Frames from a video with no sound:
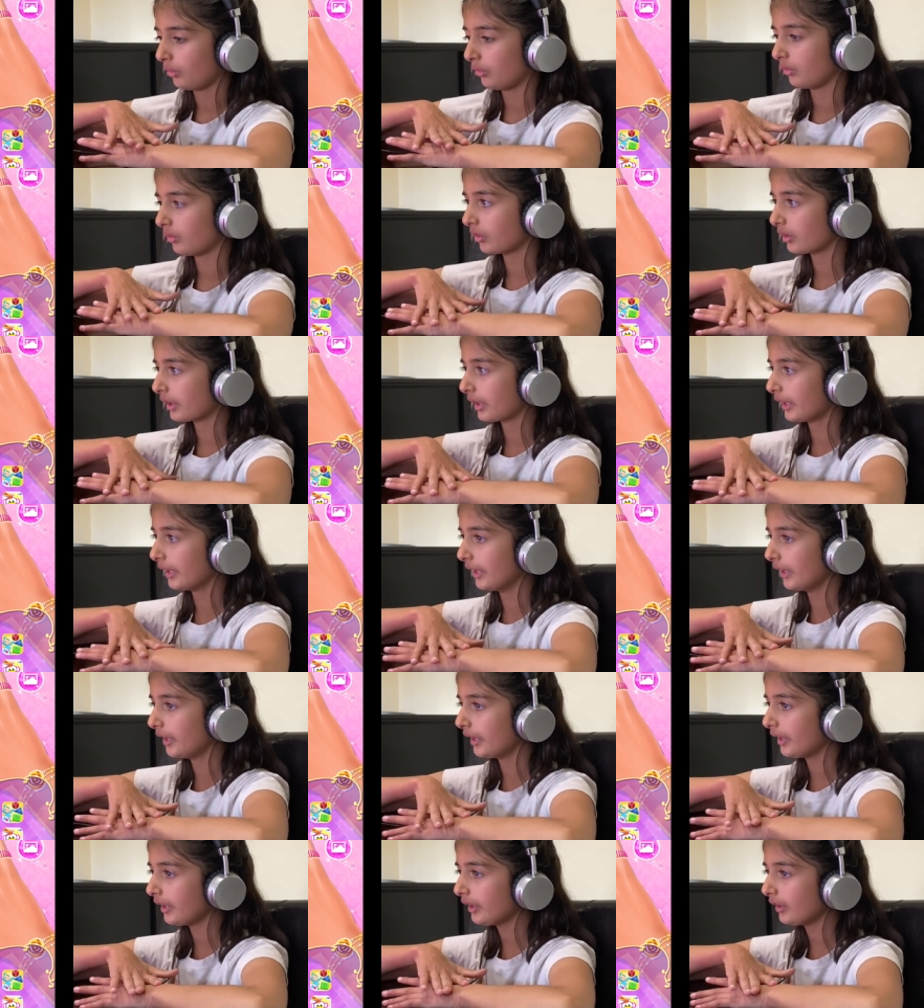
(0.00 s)

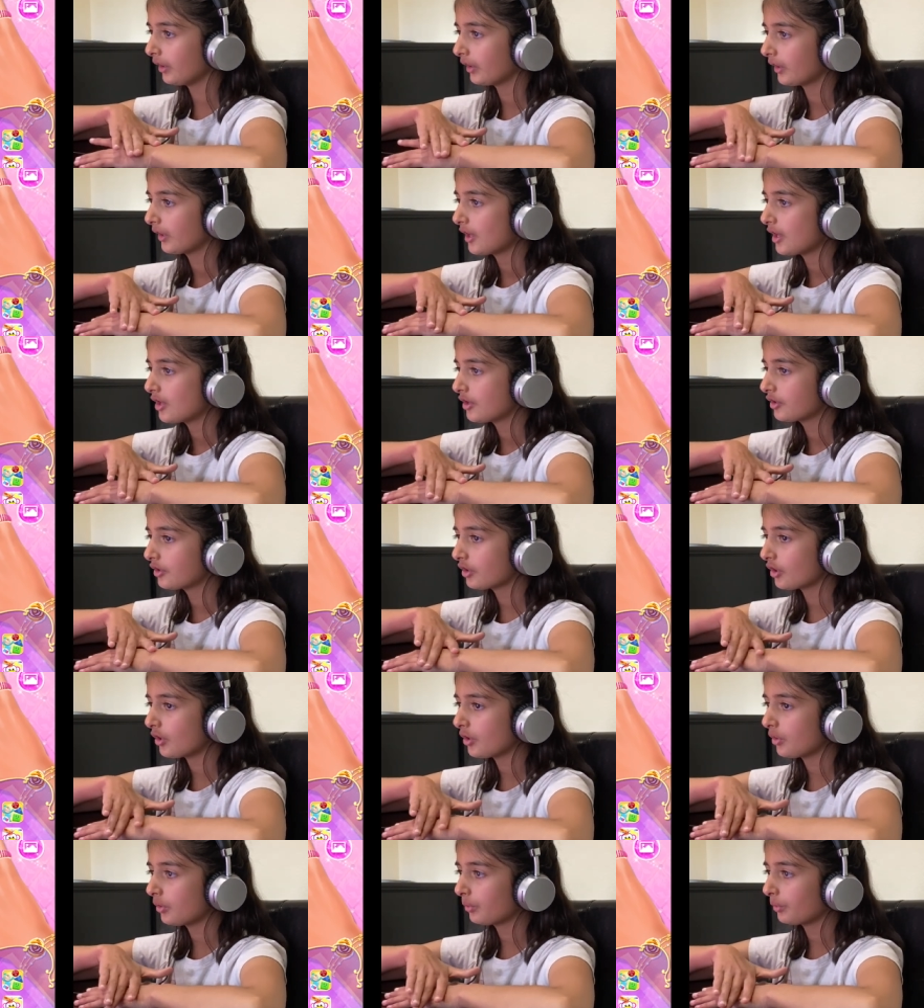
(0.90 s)
Okay,
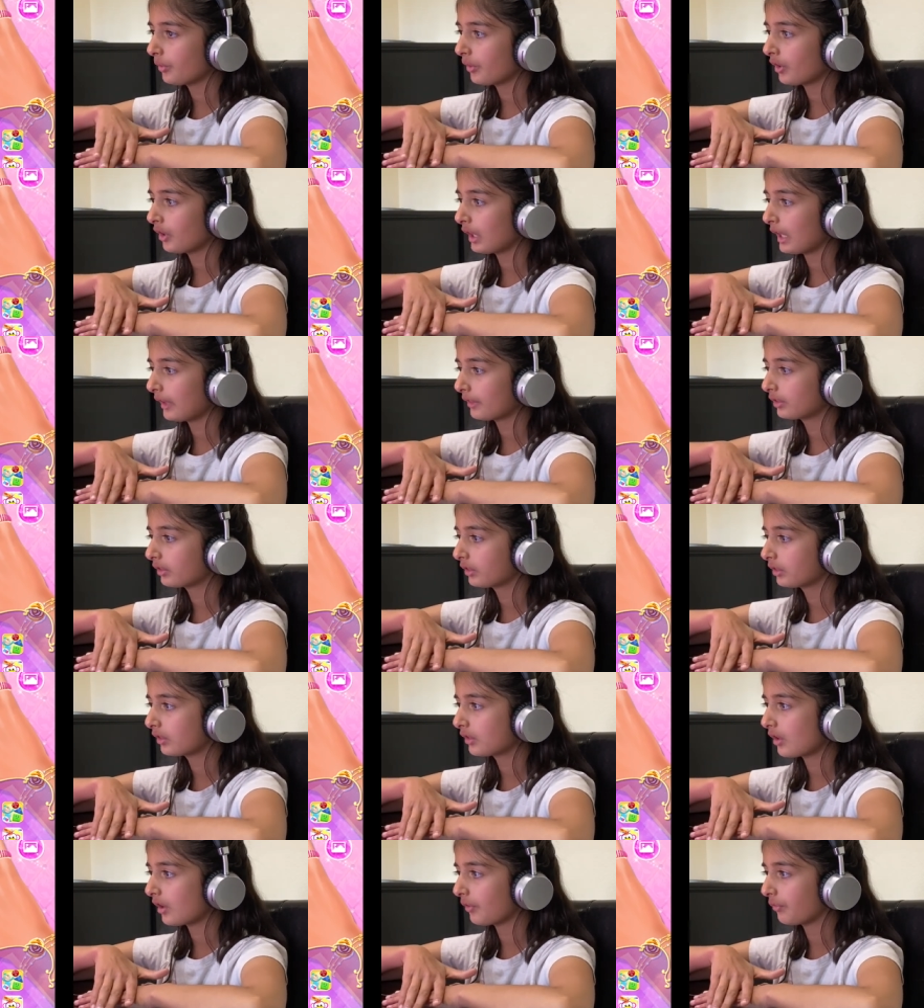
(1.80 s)
so we're
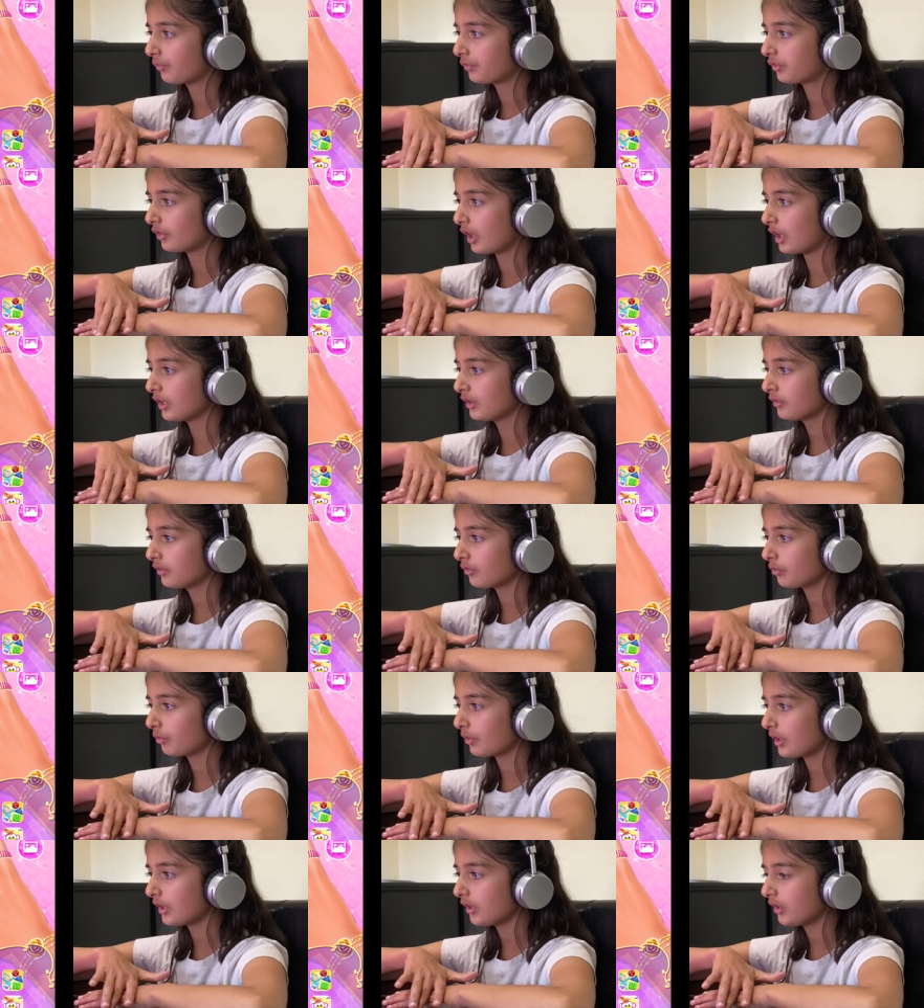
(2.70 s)
at the
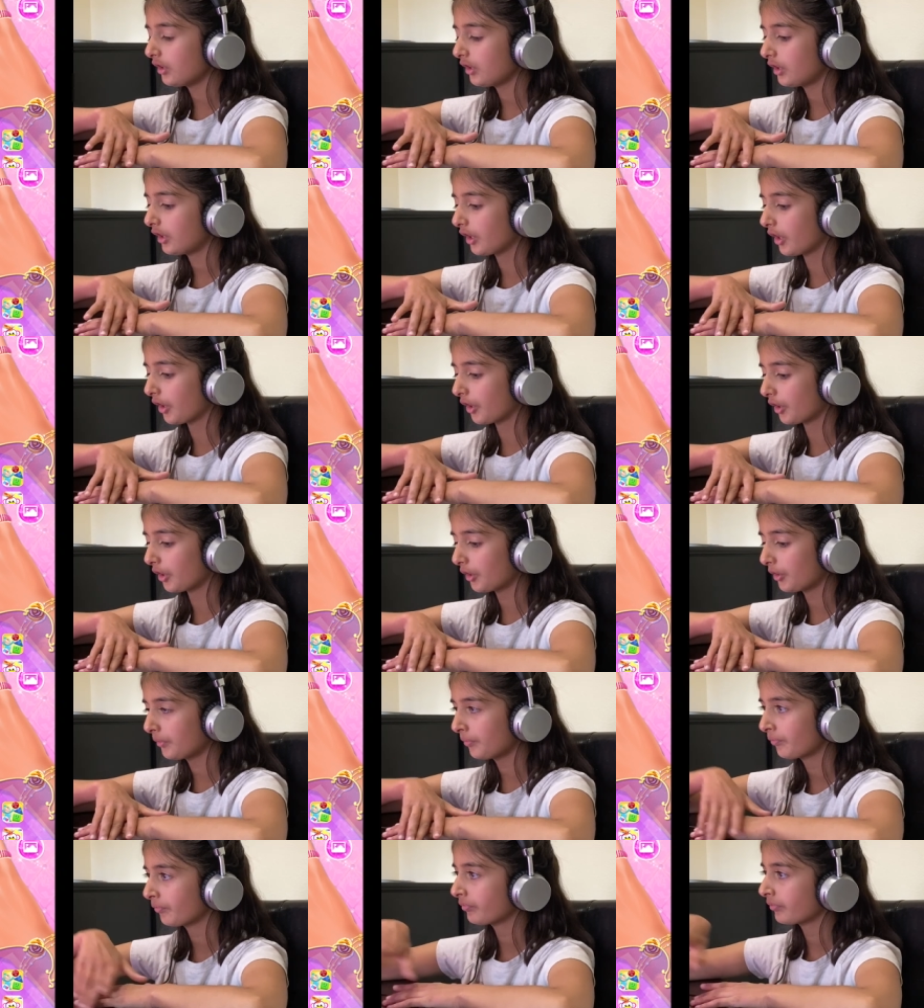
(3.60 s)
front right
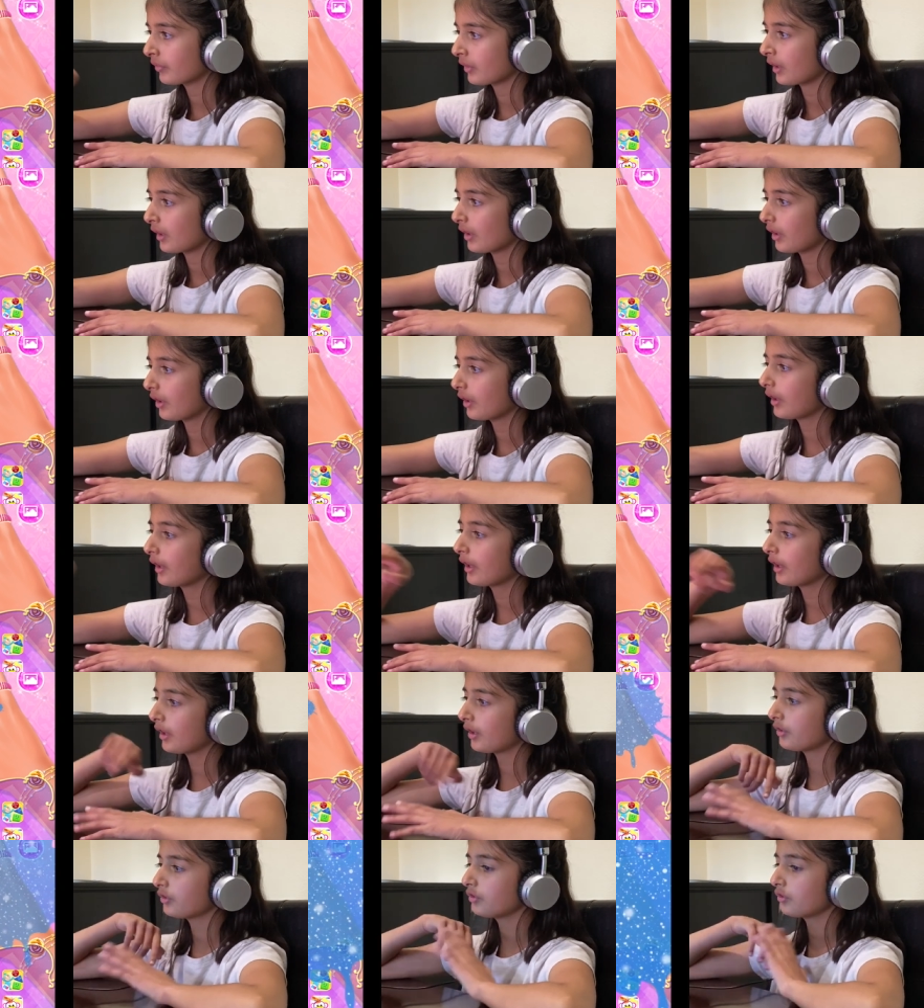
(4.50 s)
here,
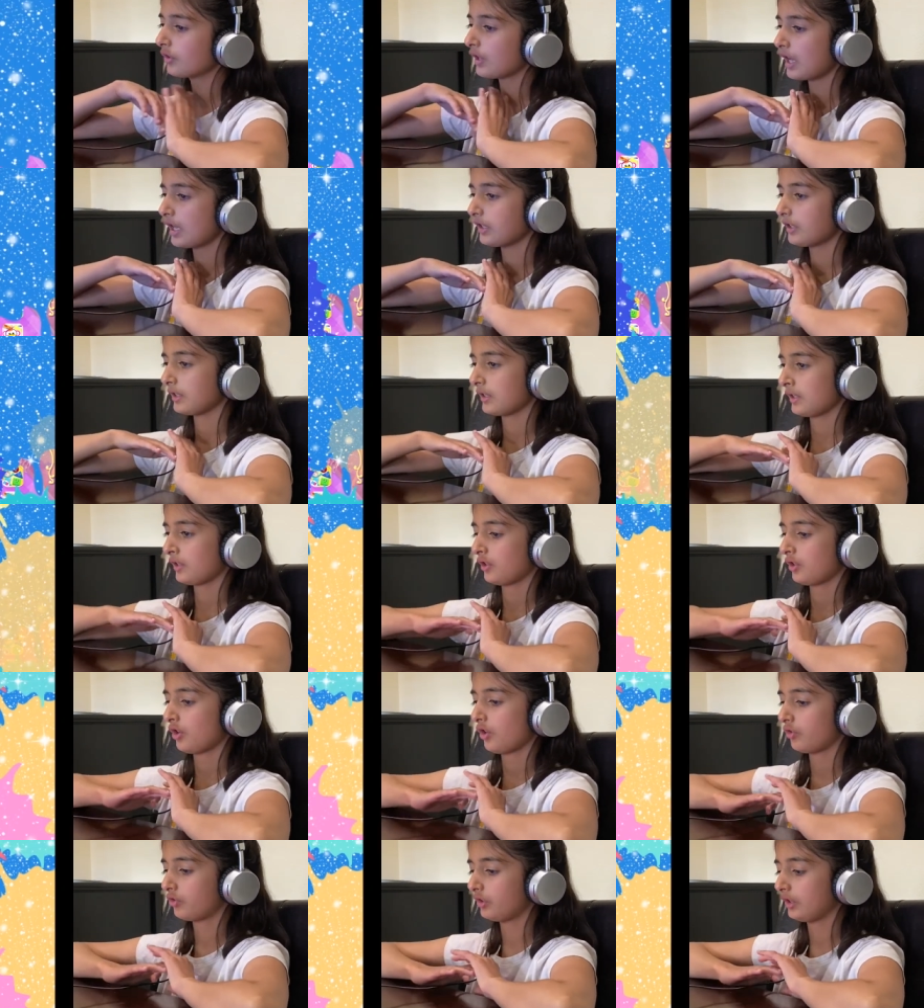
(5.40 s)
and you guys
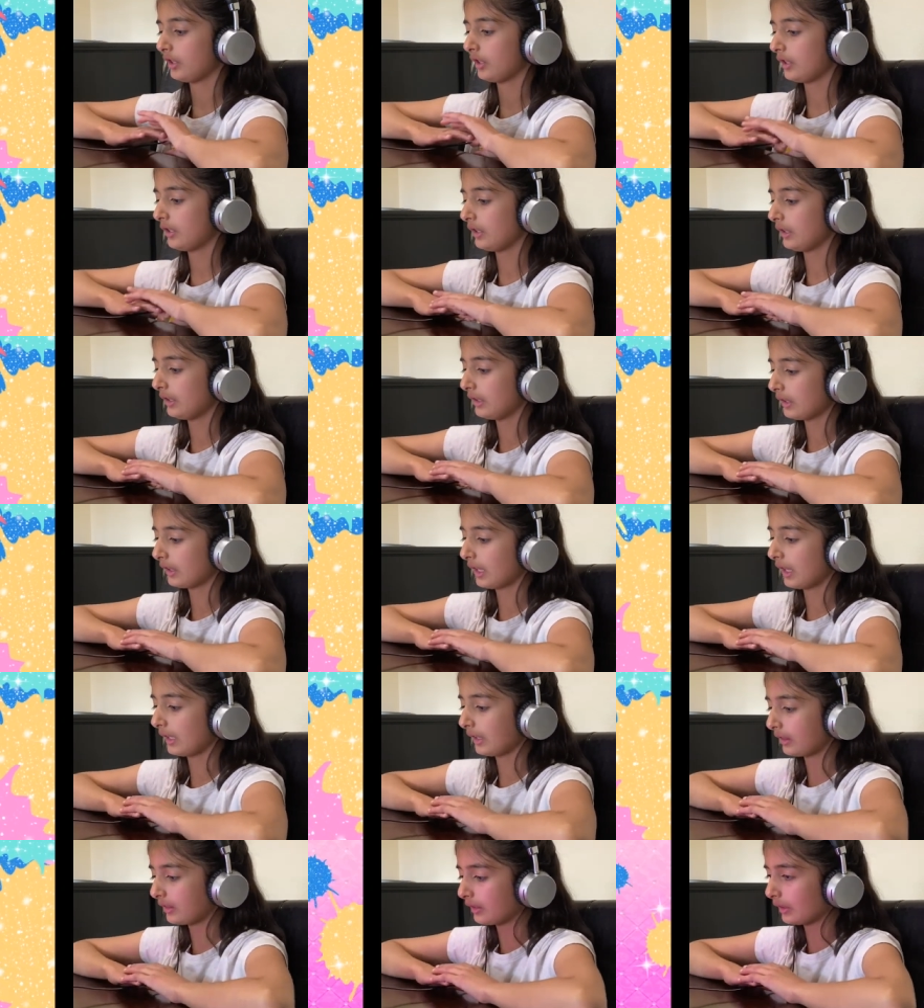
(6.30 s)
can go to
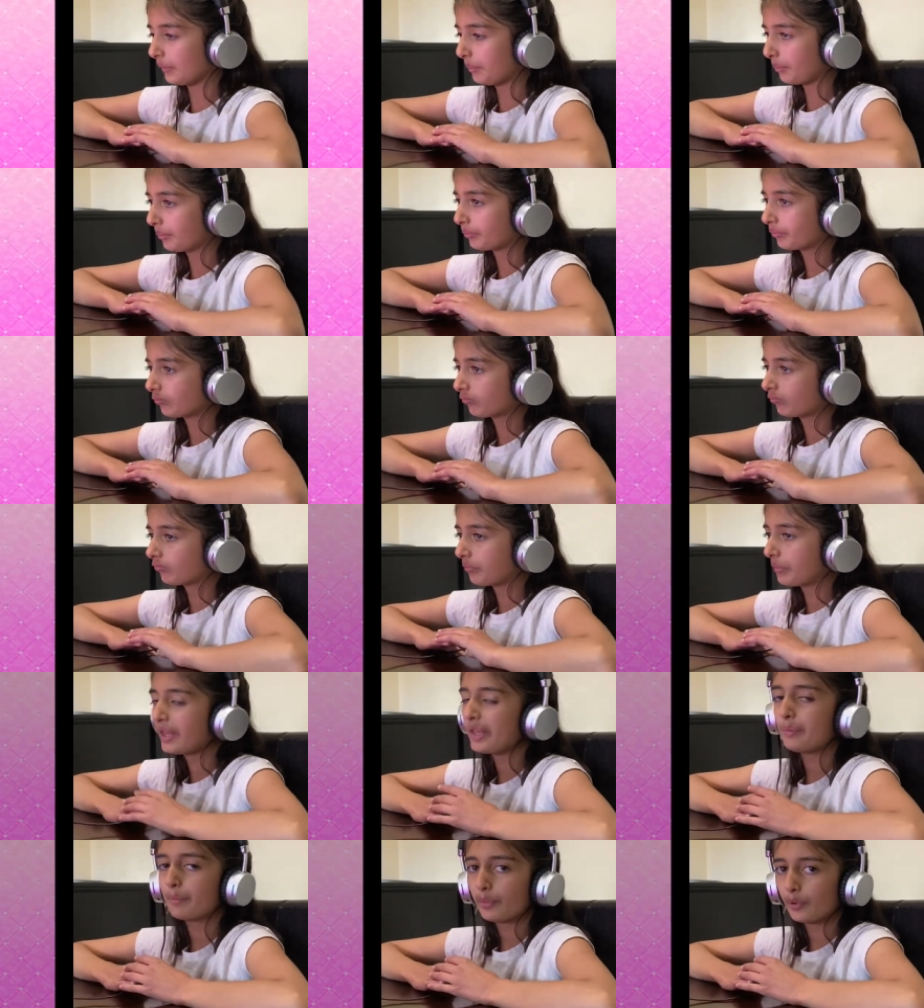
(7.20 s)
like the
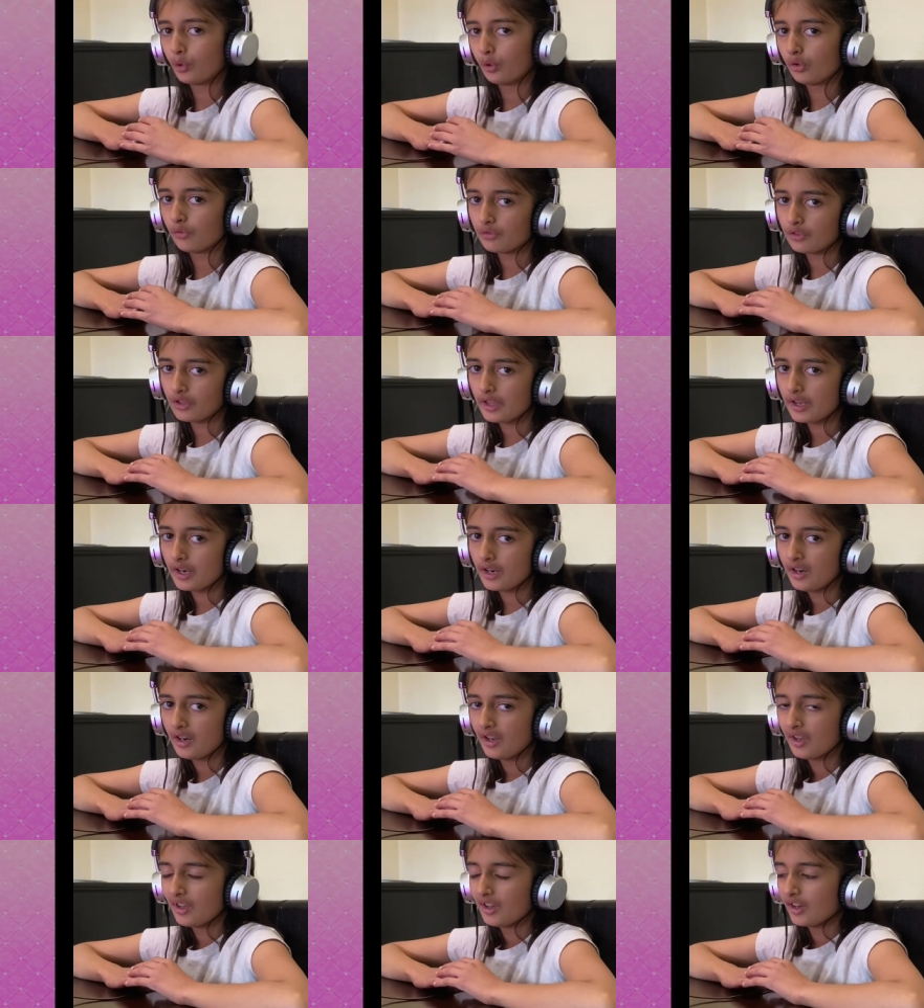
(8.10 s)
people over there,